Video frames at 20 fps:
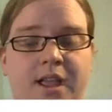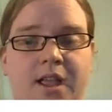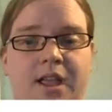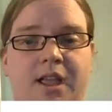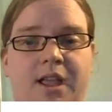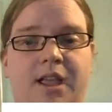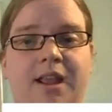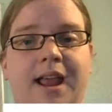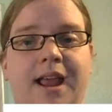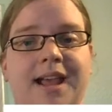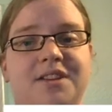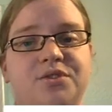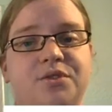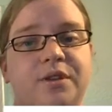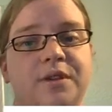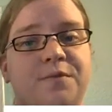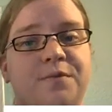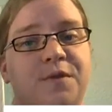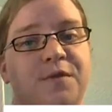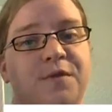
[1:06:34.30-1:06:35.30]
And actually,
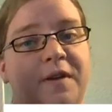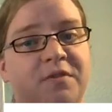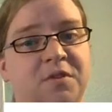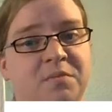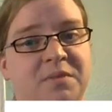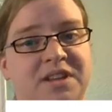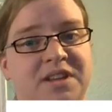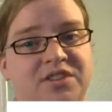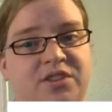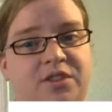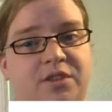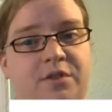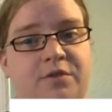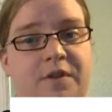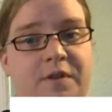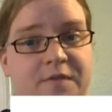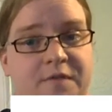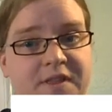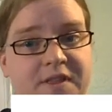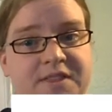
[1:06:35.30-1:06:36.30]
if you've ever been to the
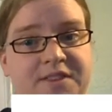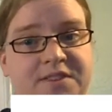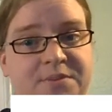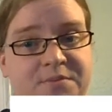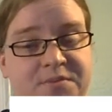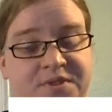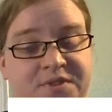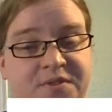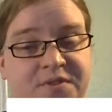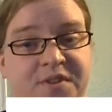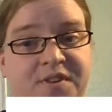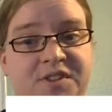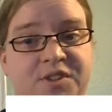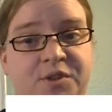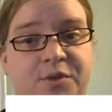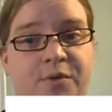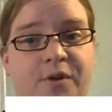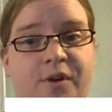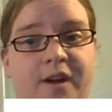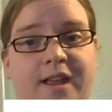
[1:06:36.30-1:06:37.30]
Griffith
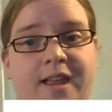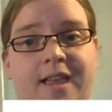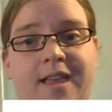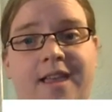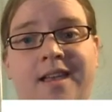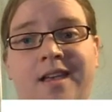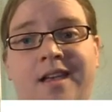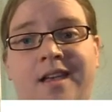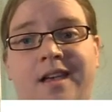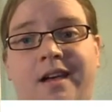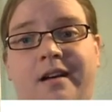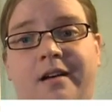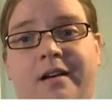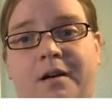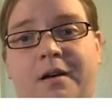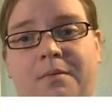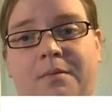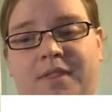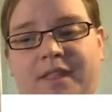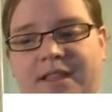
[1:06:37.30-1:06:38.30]
Observatory,
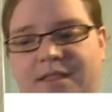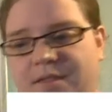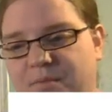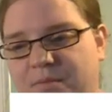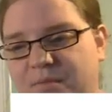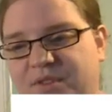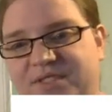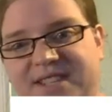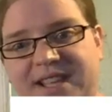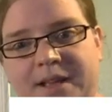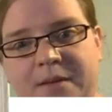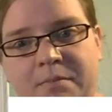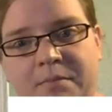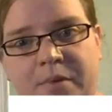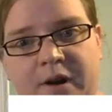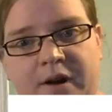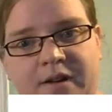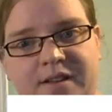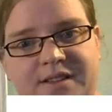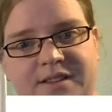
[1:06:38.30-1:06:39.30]
like the museum
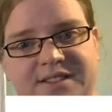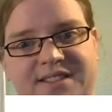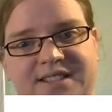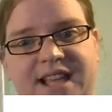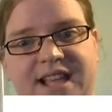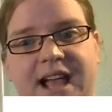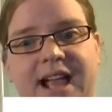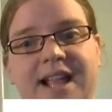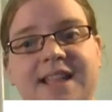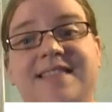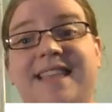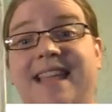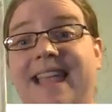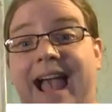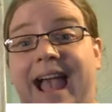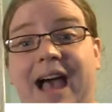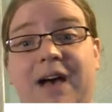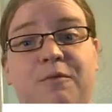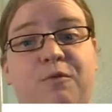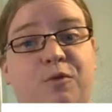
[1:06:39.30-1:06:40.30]
part inside, they
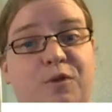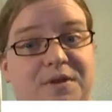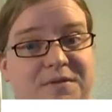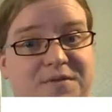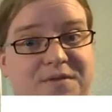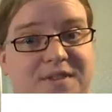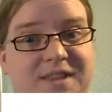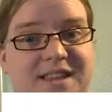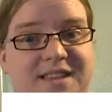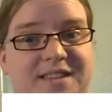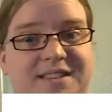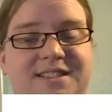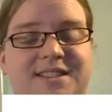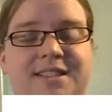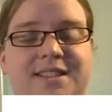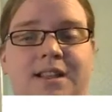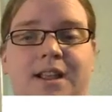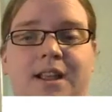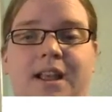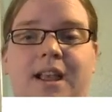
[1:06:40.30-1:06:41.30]
have one of these.